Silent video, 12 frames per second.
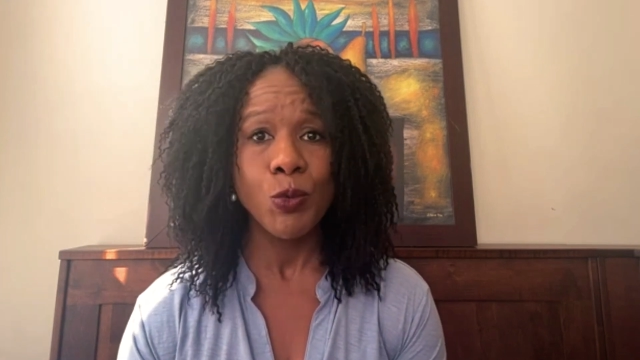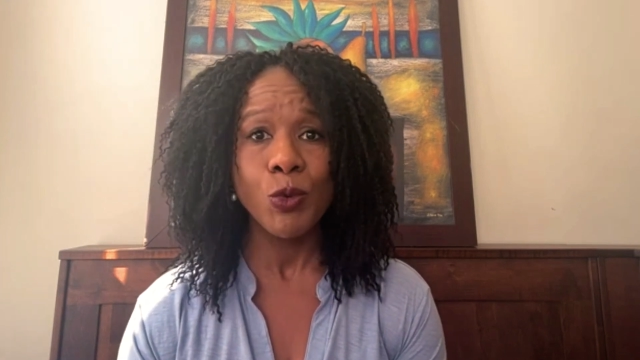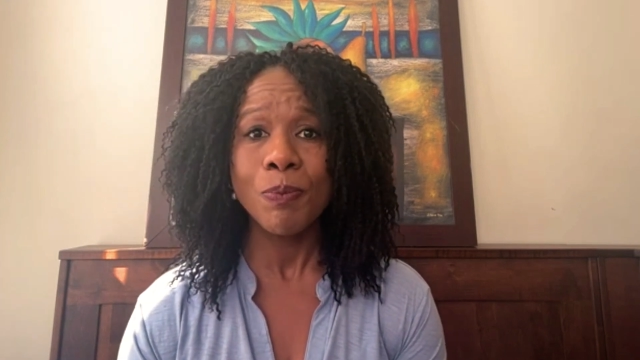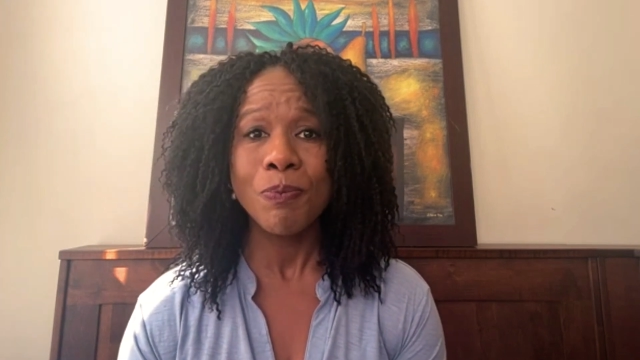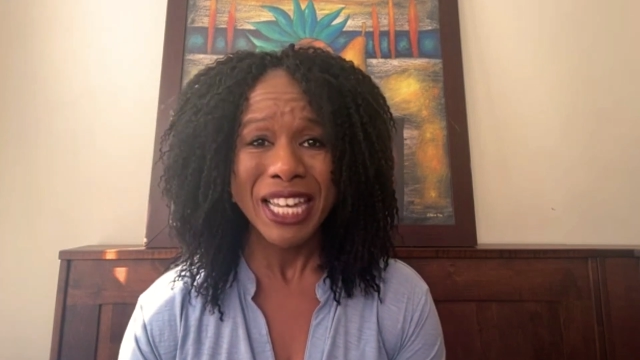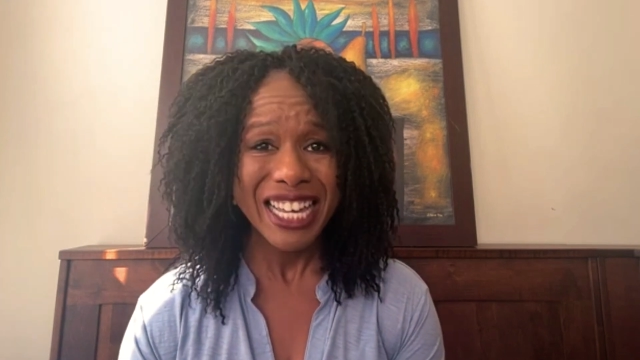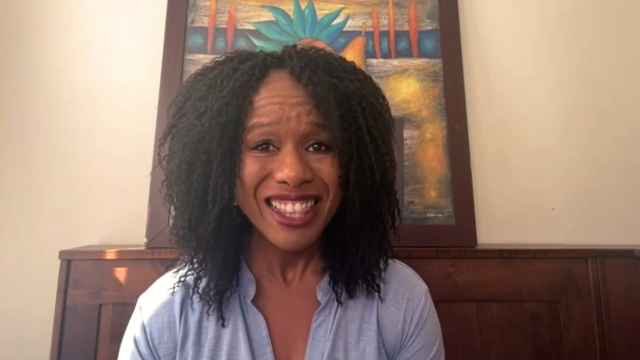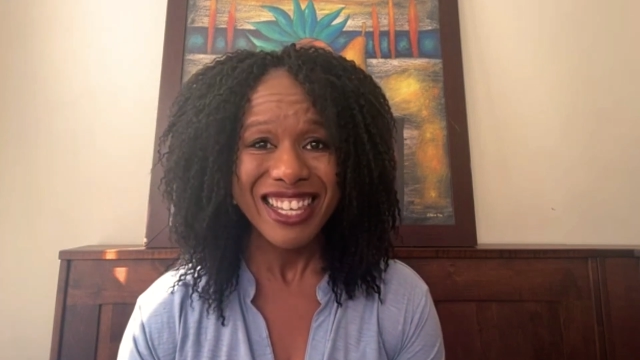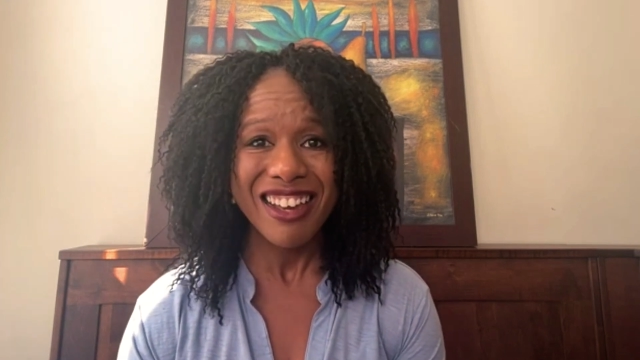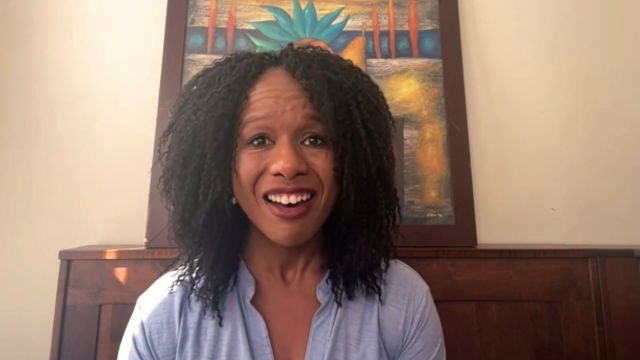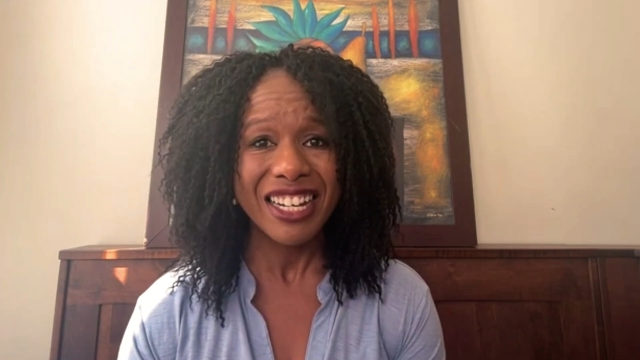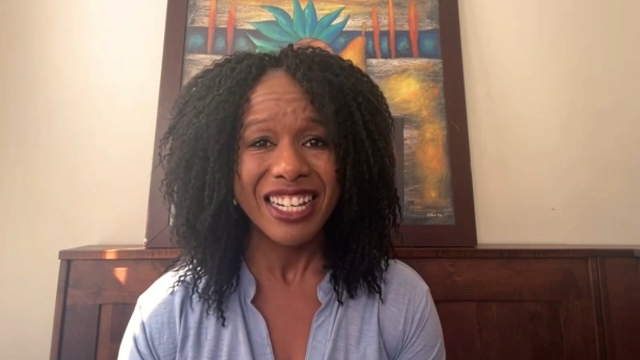will be in
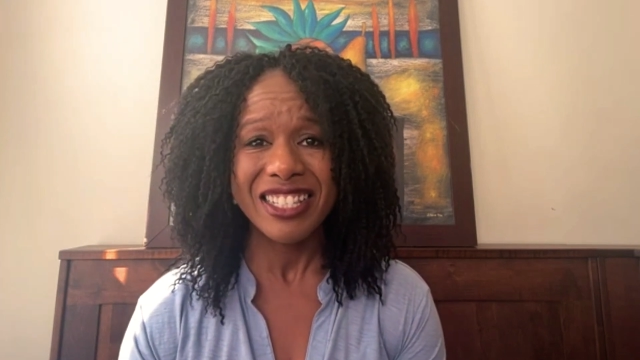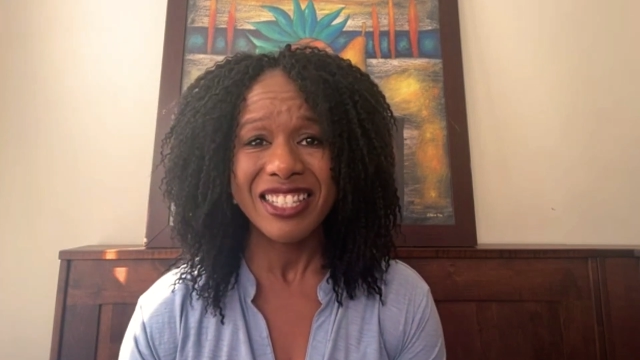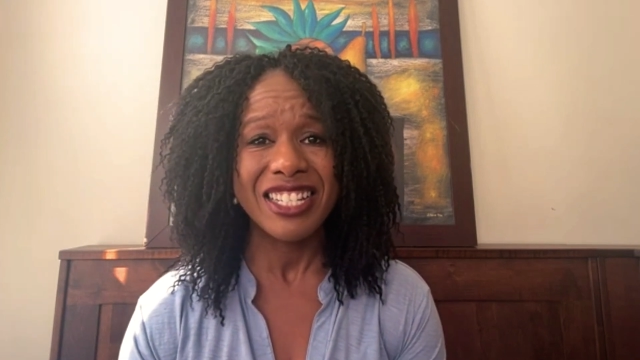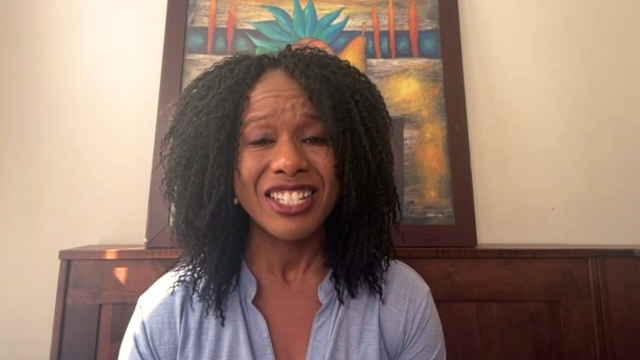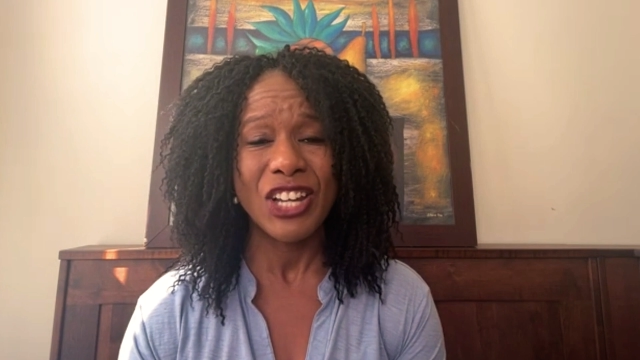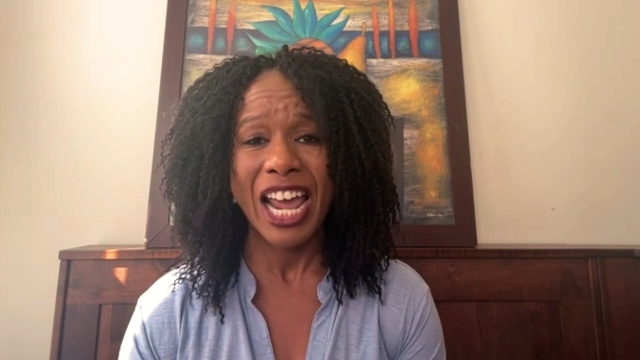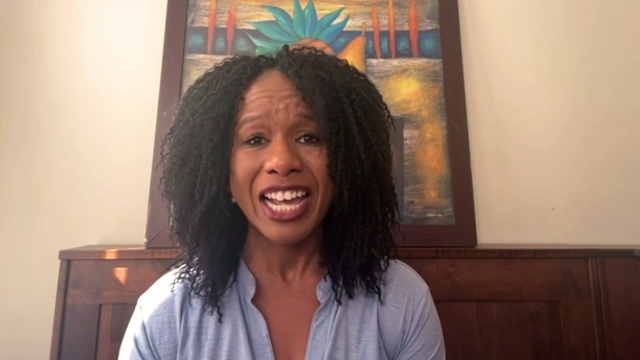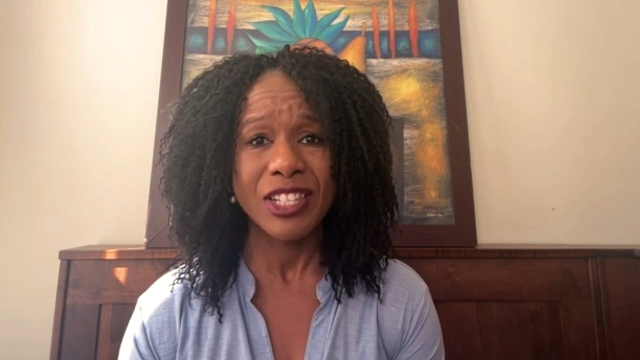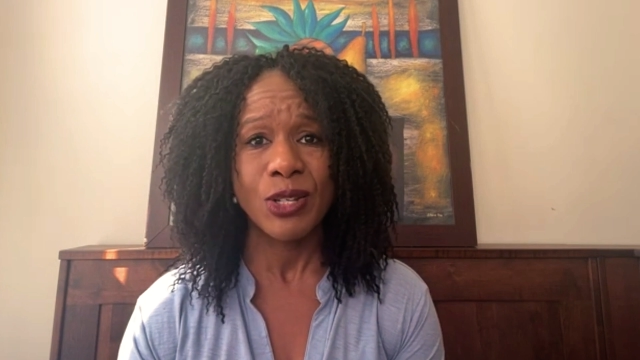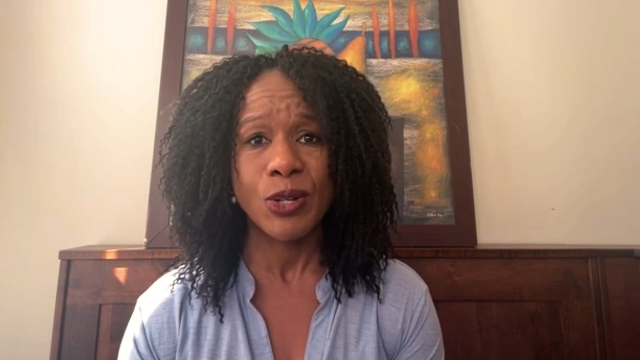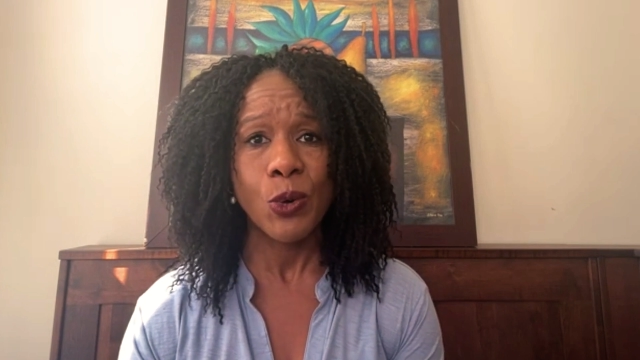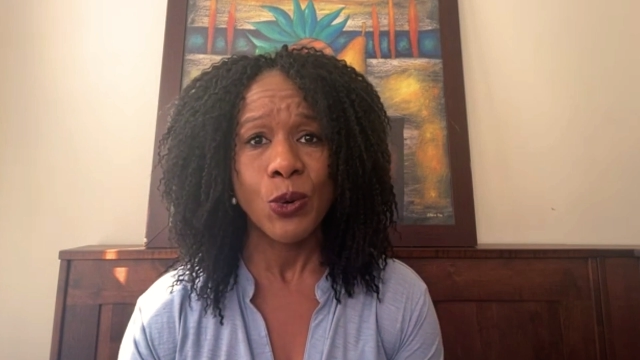the audience in
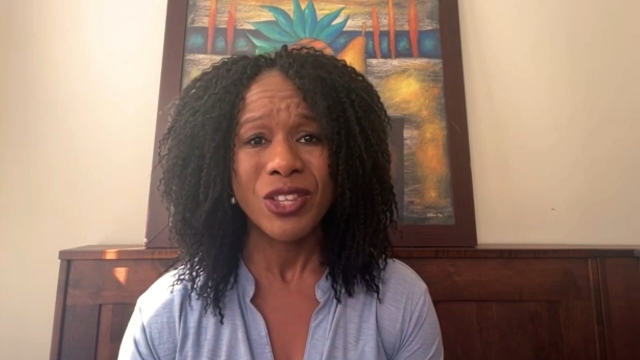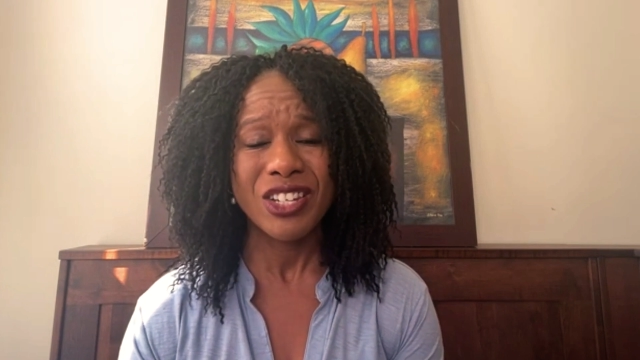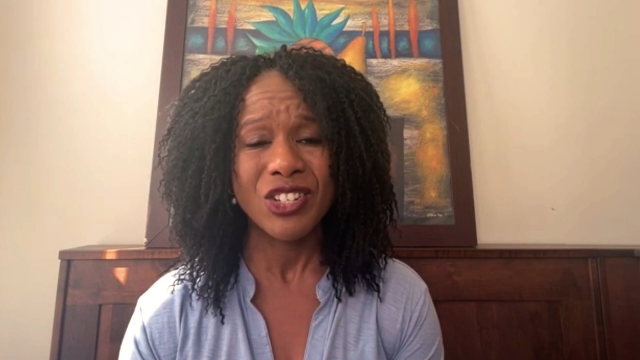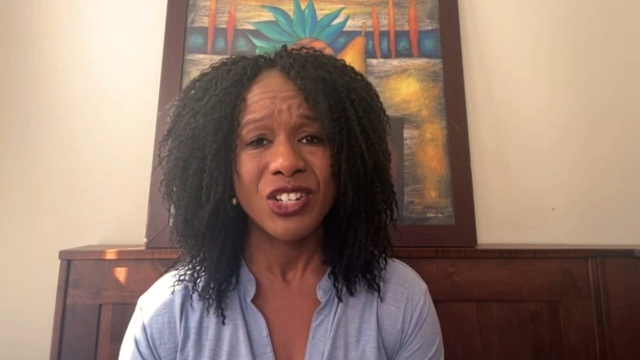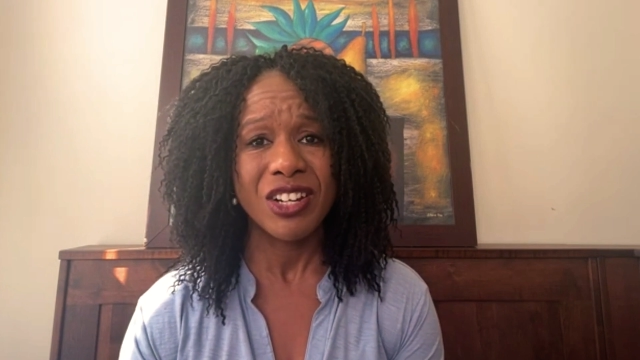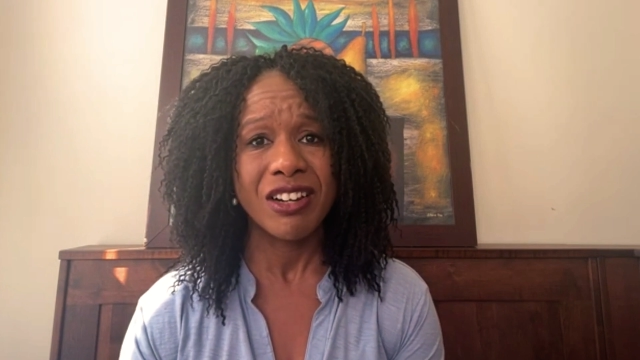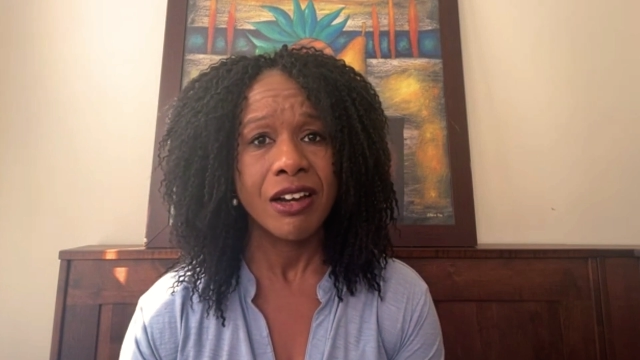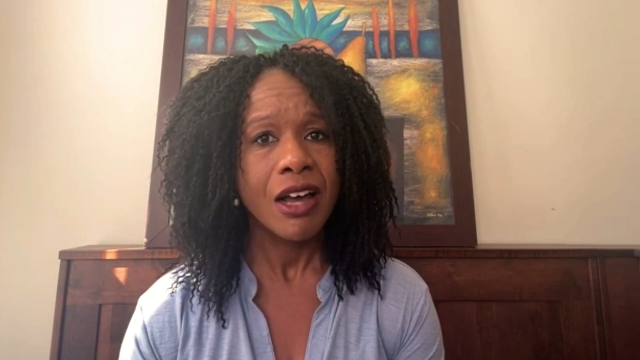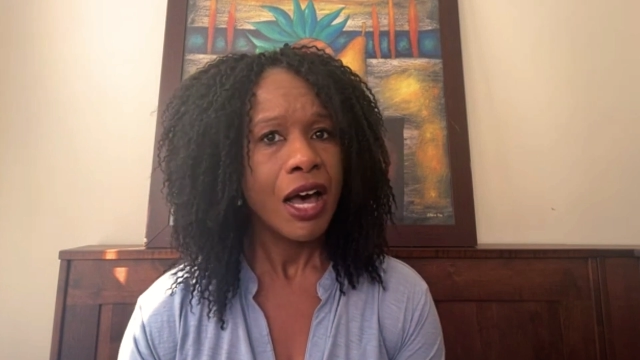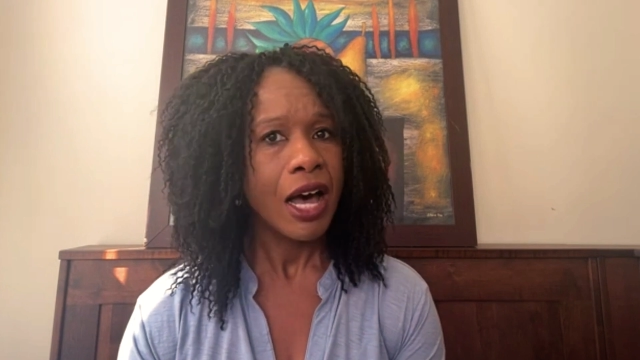Jackson Hole this year,